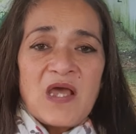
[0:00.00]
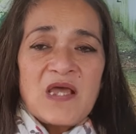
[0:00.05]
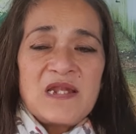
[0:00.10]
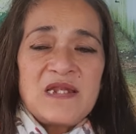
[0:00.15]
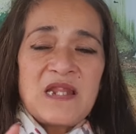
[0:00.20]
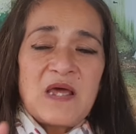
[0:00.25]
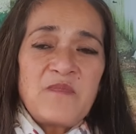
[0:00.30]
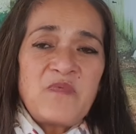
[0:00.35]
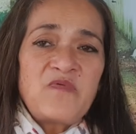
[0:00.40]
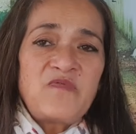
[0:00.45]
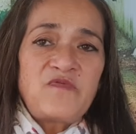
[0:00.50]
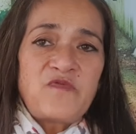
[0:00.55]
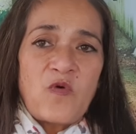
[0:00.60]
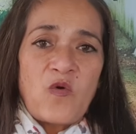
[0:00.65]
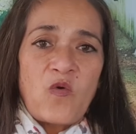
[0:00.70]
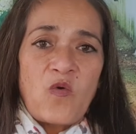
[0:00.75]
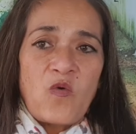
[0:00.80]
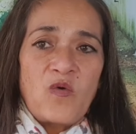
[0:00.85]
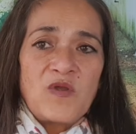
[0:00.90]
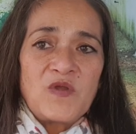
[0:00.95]
number
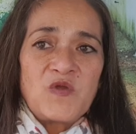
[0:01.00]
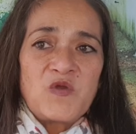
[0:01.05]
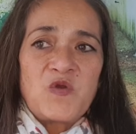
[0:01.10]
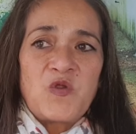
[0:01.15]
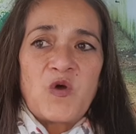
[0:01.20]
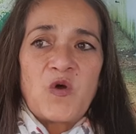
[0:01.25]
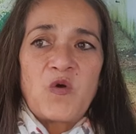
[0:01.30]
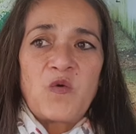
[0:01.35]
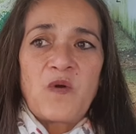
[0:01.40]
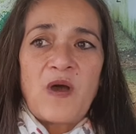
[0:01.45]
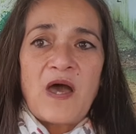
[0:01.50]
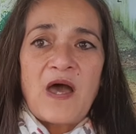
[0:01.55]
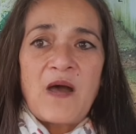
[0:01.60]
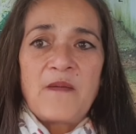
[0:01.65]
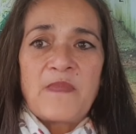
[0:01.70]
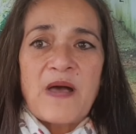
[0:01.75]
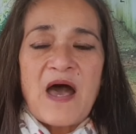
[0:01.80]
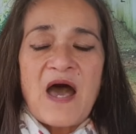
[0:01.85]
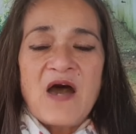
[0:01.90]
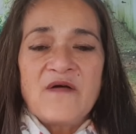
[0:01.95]
4,
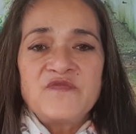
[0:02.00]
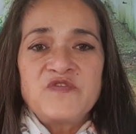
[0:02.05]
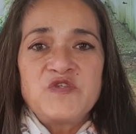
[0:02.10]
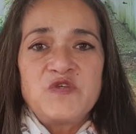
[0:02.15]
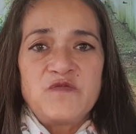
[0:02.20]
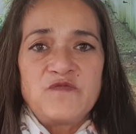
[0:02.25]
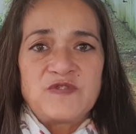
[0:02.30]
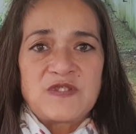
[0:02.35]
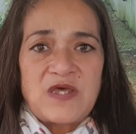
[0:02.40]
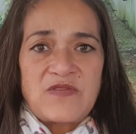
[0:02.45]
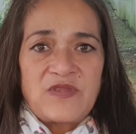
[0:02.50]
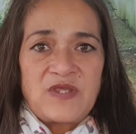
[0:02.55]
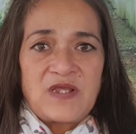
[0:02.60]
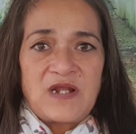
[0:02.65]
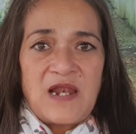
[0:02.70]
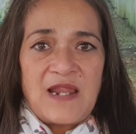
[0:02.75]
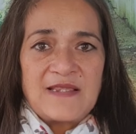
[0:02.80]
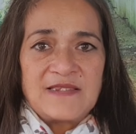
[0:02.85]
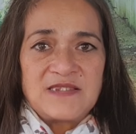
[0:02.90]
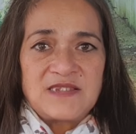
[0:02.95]
after you've done the
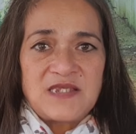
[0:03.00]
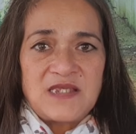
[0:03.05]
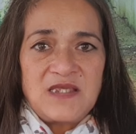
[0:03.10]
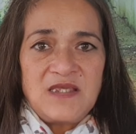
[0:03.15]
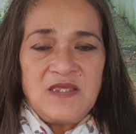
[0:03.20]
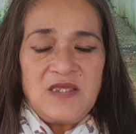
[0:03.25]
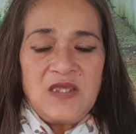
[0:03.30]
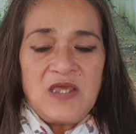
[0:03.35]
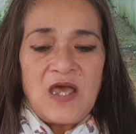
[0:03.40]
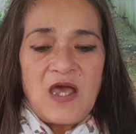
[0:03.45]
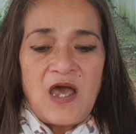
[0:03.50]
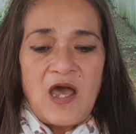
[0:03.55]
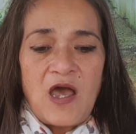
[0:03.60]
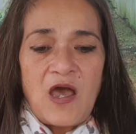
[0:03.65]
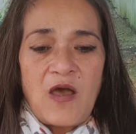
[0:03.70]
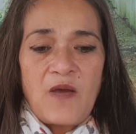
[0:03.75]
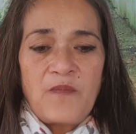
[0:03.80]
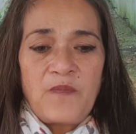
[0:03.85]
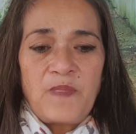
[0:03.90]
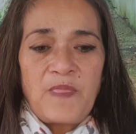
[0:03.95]
cleansing,
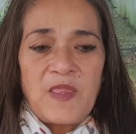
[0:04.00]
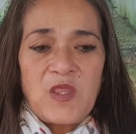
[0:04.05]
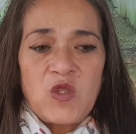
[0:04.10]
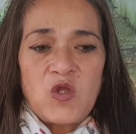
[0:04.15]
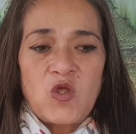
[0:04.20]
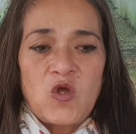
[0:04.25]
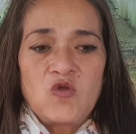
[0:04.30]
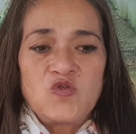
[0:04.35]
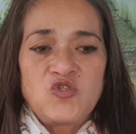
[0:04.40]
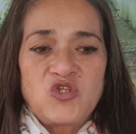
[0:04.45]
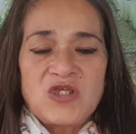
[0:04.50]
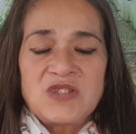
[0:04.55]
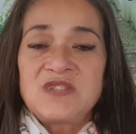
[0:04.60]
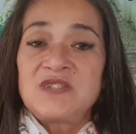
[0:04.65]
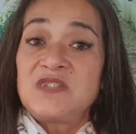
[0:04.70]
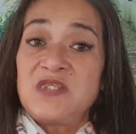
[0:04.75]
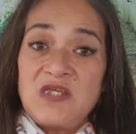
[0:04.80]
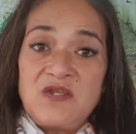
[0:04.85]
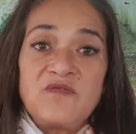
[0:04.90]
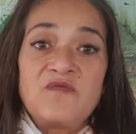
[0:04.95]

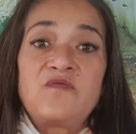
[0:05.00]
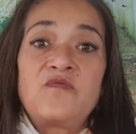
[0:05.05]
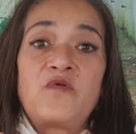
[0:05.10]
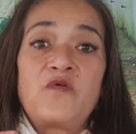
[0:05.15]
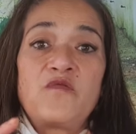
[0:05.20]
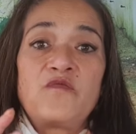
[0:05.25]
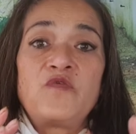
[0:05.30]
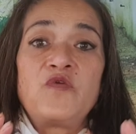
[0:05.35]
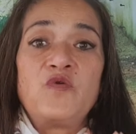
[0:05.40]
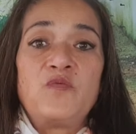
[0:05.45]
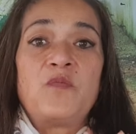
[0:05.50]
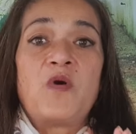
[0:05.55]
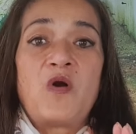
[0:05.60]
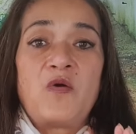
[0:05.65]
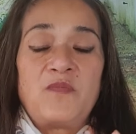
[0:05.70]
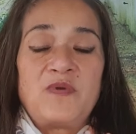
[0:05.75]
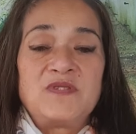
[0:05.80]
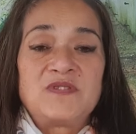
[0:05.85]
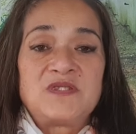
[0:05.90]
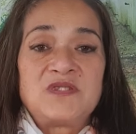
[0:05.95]
just sit for a few
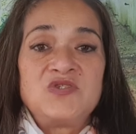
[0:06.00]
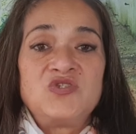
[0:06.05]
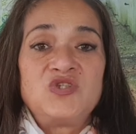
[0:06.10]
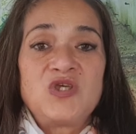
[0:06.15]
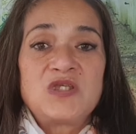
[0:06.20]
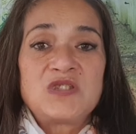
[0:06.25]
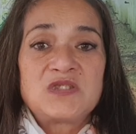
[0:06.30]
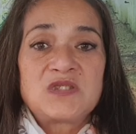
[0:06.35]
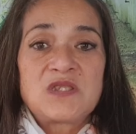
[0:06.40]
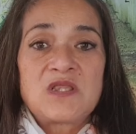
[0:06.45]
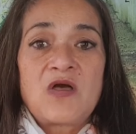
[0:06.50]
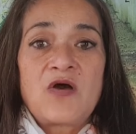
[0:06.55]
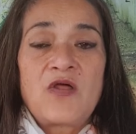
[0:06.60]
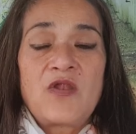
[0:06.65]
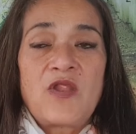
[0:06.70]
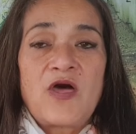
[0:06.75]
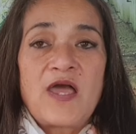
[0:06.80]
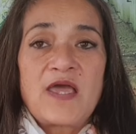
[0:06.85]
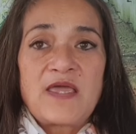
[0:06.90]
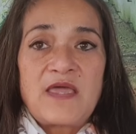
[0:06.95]
moments and just kind of
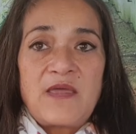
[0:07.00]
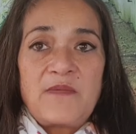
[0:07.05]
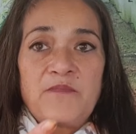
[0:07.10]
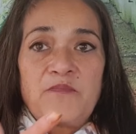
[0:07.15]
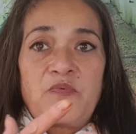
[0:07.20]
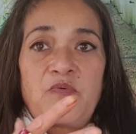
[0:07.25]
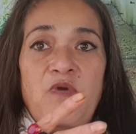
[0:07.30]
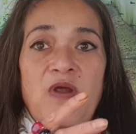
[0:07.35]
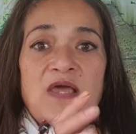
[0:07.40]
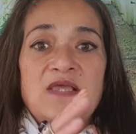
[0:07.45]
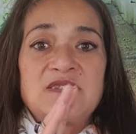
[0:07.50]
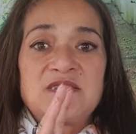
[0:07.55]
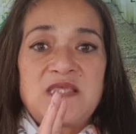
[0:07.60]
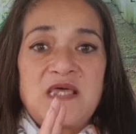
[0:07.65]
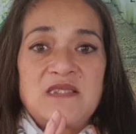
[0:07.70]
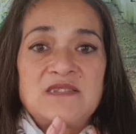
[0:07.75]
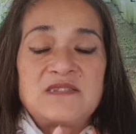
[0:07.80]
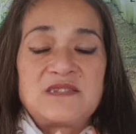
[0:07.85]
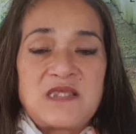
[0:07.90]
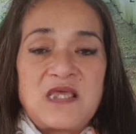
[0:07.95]
like embrace
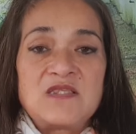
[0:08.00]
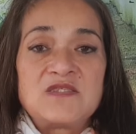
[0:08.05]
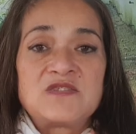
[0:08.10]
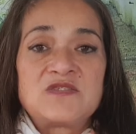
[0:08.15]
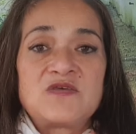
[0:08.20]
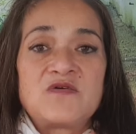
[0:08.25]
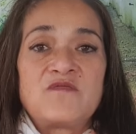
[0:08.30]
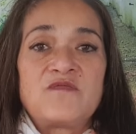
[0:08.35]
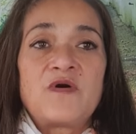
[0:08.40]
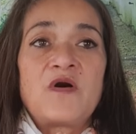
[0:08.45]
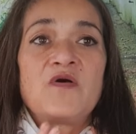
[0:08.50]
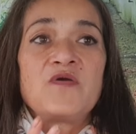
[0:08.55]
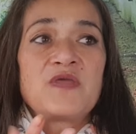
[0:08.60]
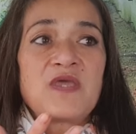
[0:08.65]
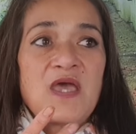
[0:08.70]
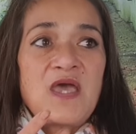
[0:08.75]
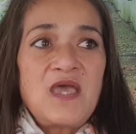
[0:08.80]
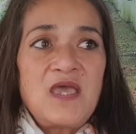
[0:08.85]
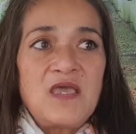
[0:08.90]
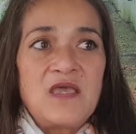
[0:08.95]
that sense of,
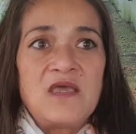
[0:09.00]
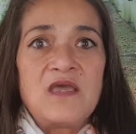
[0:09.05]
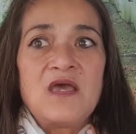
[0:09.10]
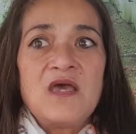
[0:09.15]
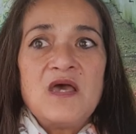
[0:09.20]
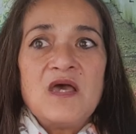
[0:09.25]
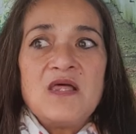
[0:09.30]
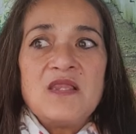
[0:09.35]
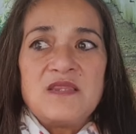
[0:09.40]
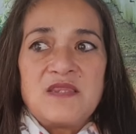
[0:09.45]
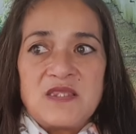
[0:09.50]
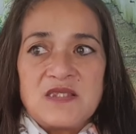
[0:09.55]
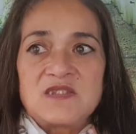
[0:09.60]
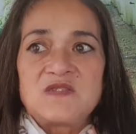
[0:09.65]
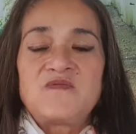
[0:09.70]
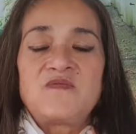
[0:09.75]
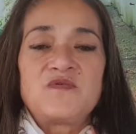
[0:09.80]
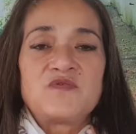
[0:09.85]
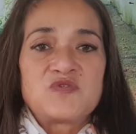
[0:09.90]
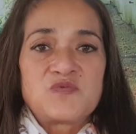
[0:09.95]
okay, this
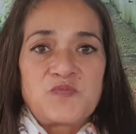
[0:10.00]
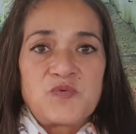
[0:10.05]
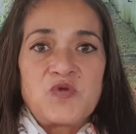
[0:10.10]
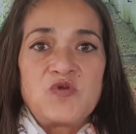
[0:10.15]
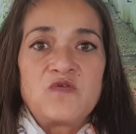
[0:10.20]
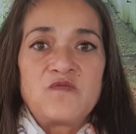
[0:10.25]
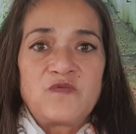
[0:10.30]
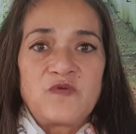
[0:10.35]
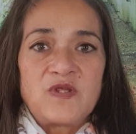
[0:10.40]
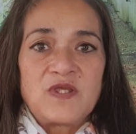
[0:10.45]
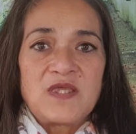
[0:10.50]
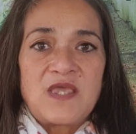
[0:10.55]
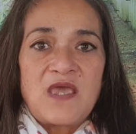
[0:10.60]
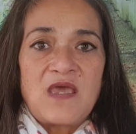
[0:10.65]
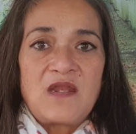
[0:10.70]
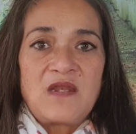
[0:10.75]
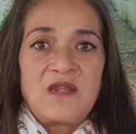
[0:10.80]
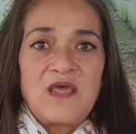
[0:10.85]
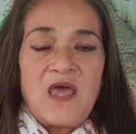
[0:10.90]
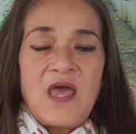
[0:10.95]
feels beautiful
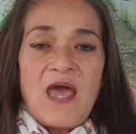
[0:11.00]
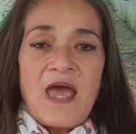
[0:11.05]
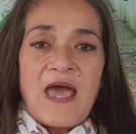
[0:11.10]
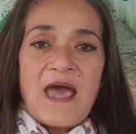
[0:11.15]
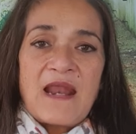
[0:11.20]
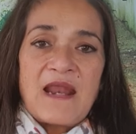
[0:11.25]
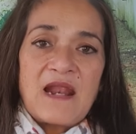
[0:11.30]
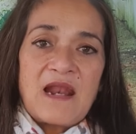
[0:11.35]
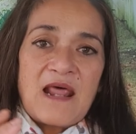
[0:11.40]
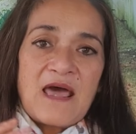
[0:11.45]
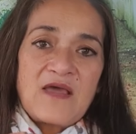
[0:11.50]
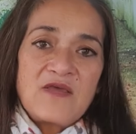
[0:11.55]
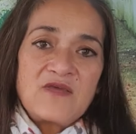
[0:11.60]
again, and allow